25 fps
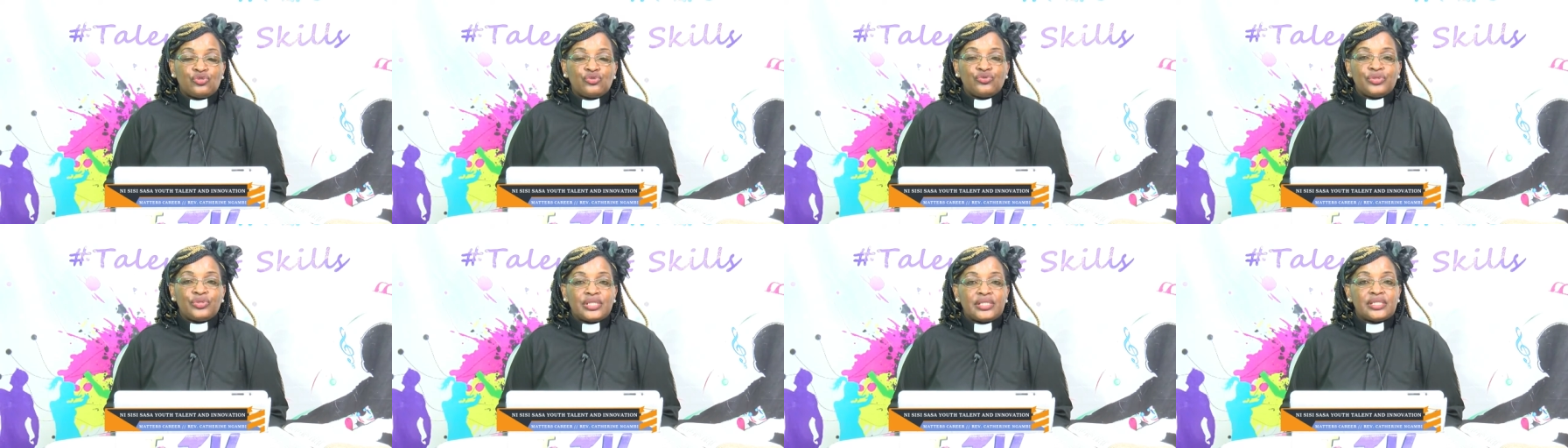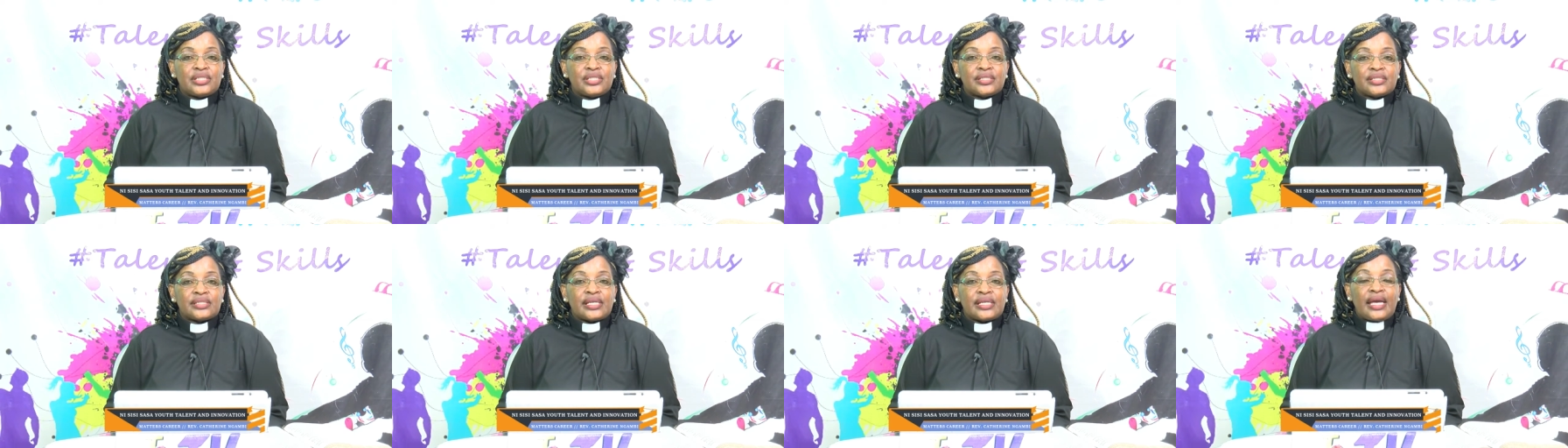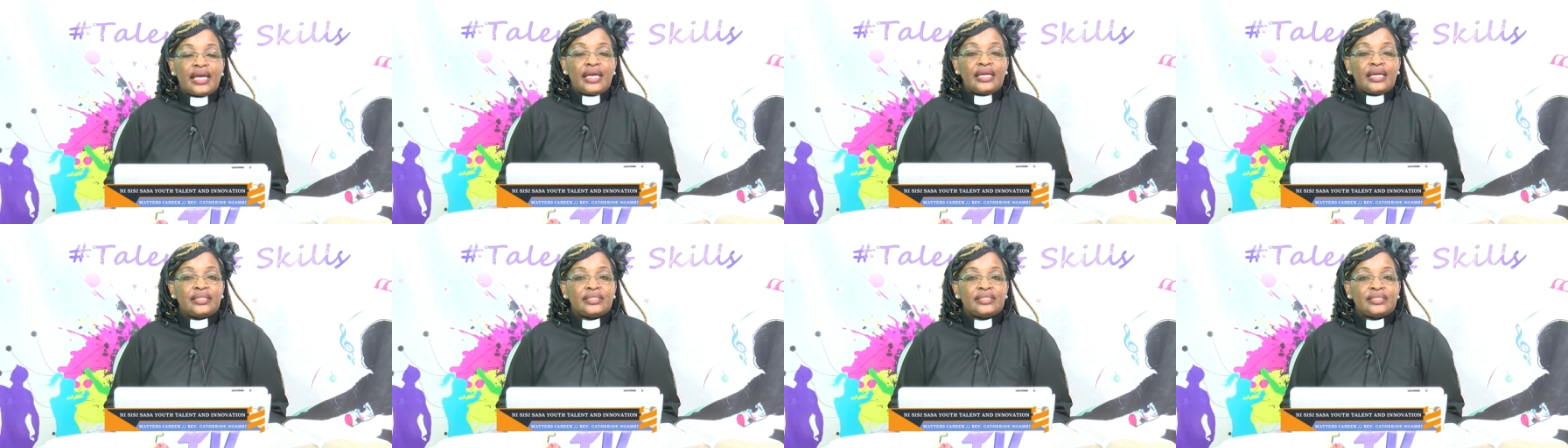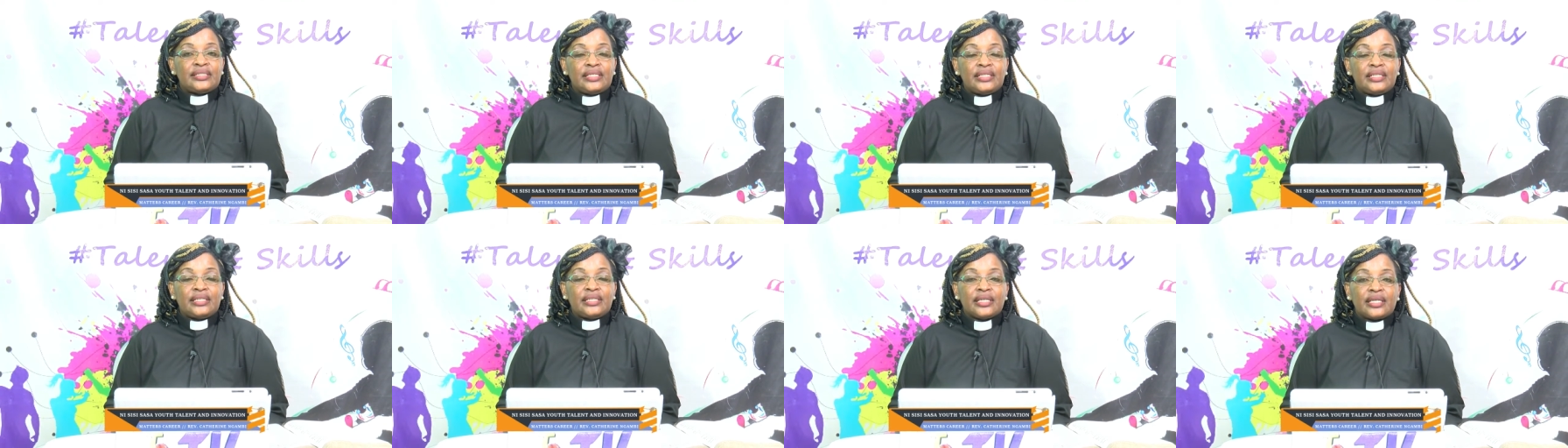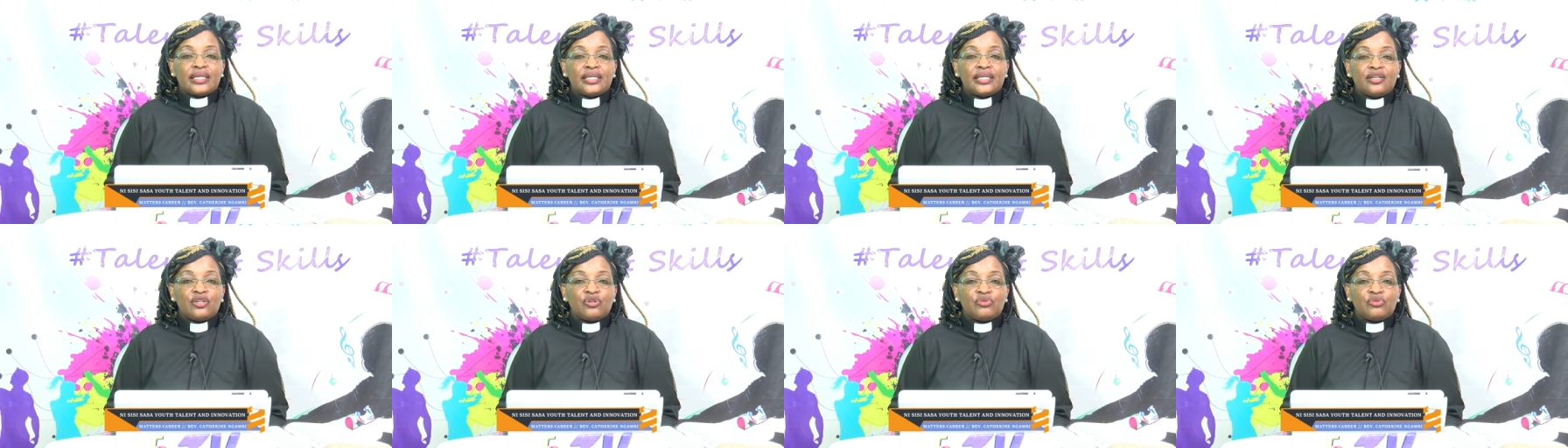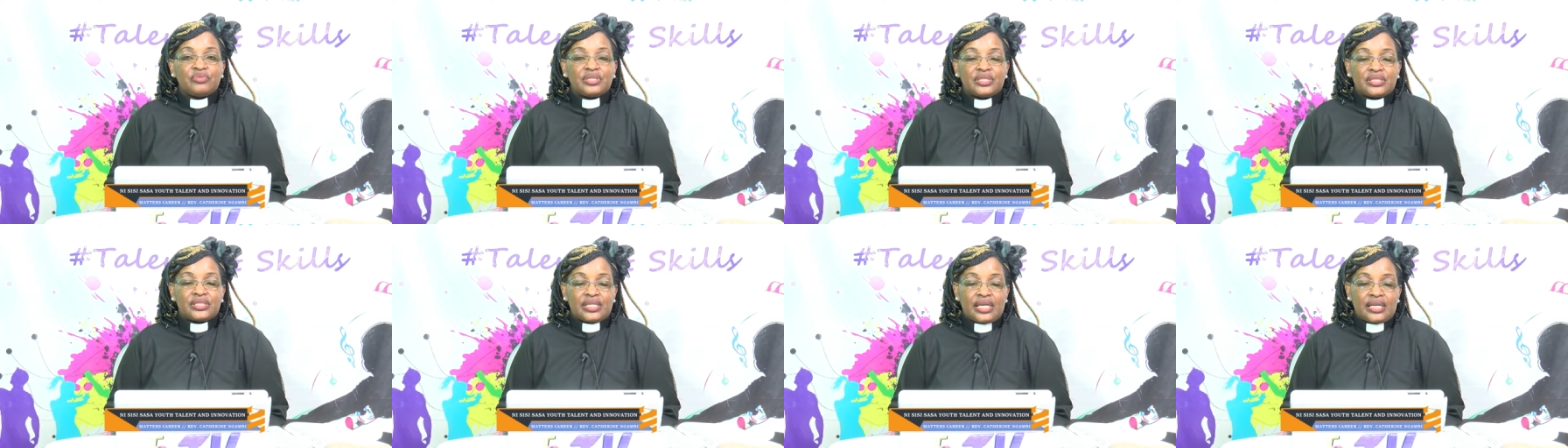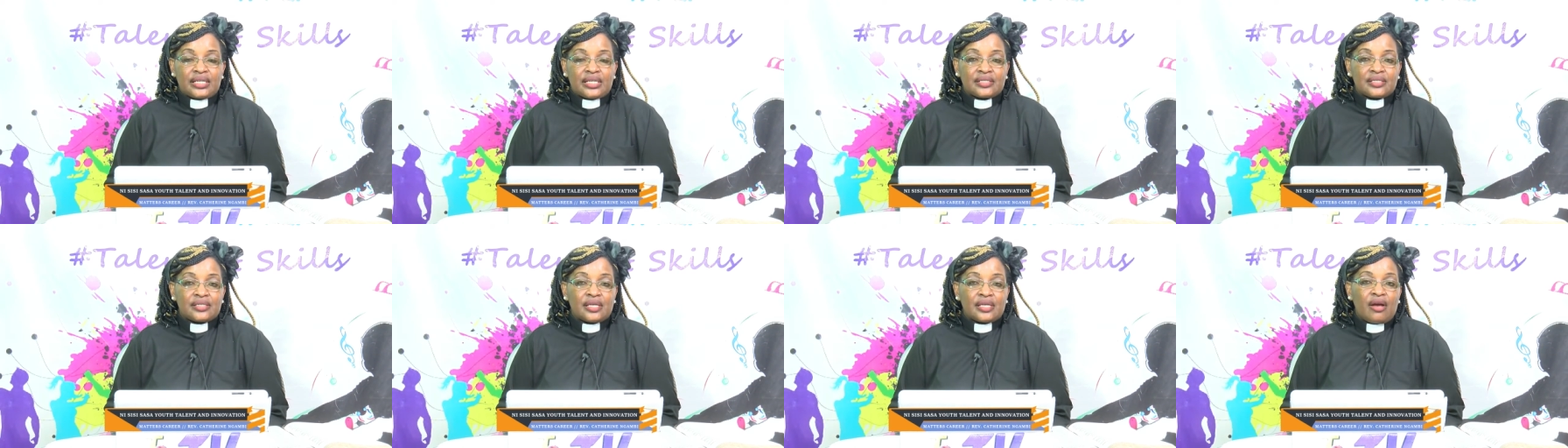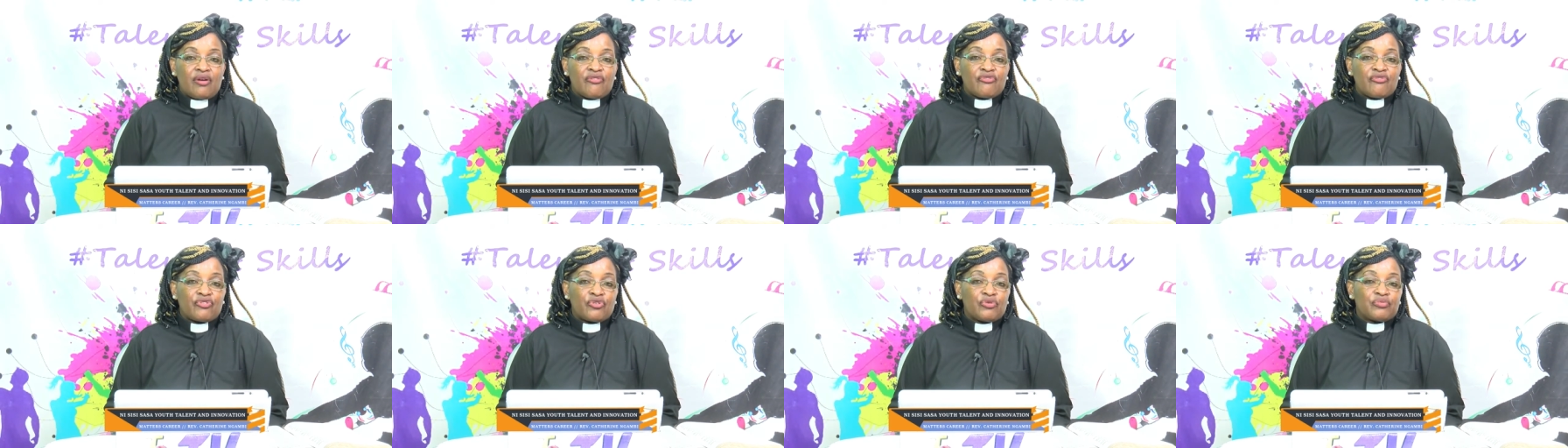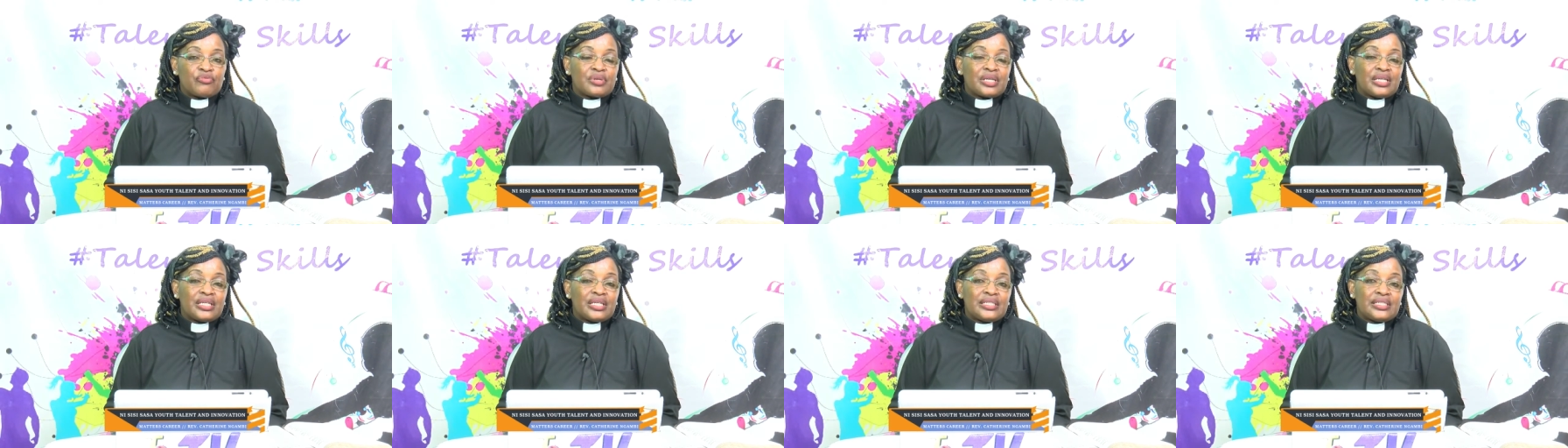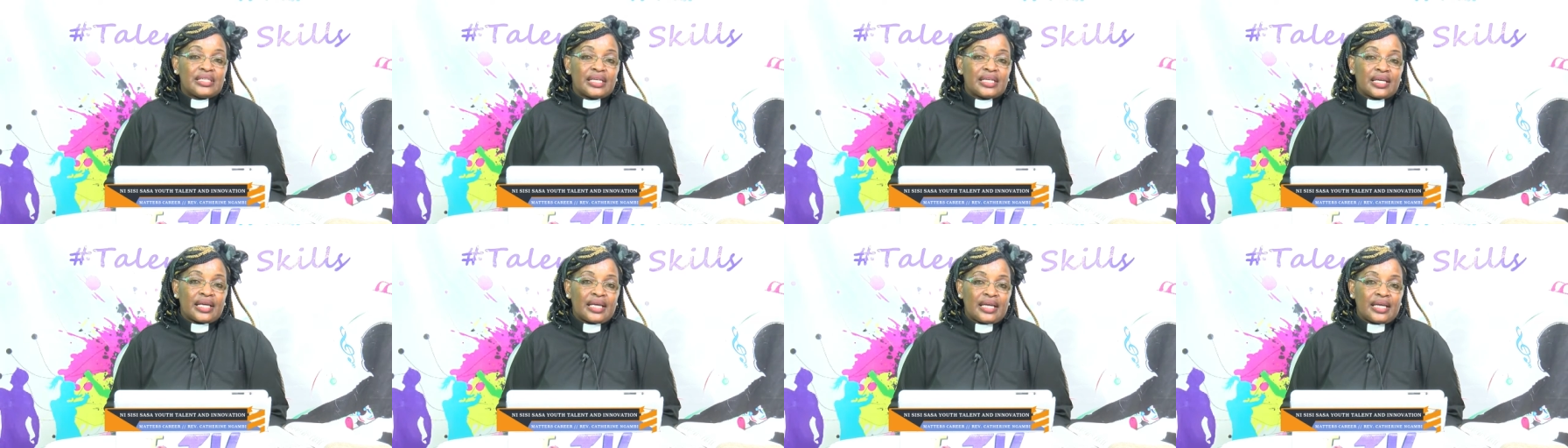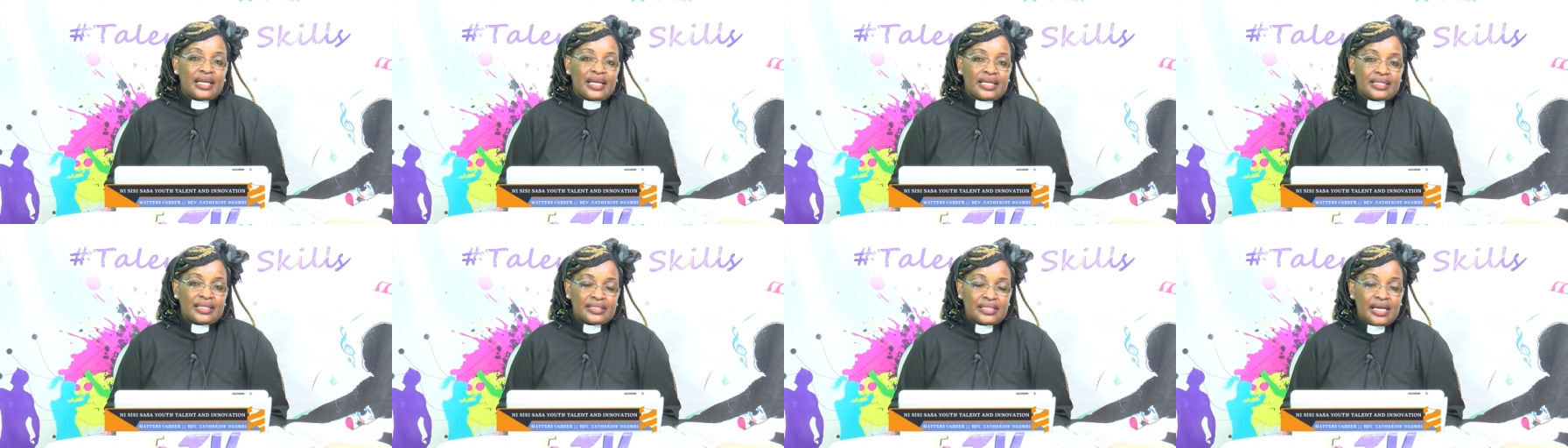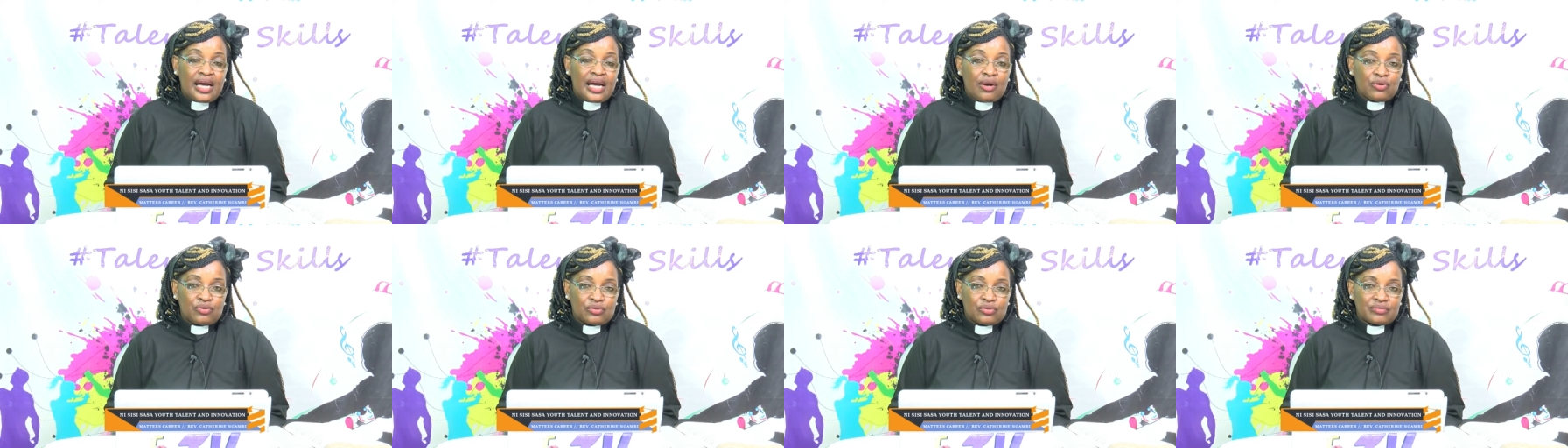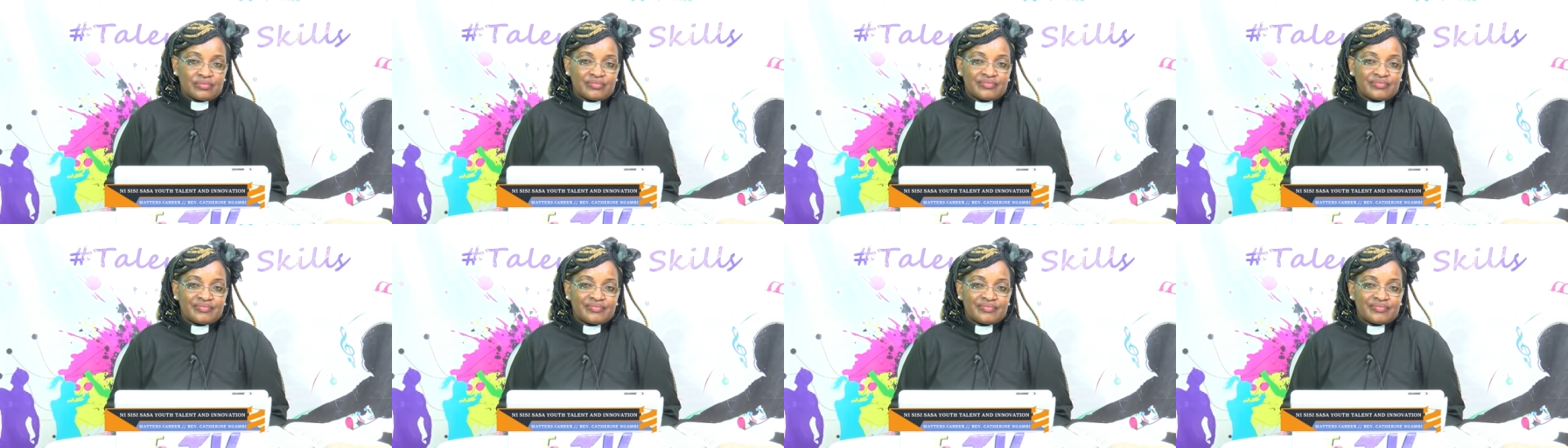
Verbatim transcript: which is 18 kilometers from Kitengela town.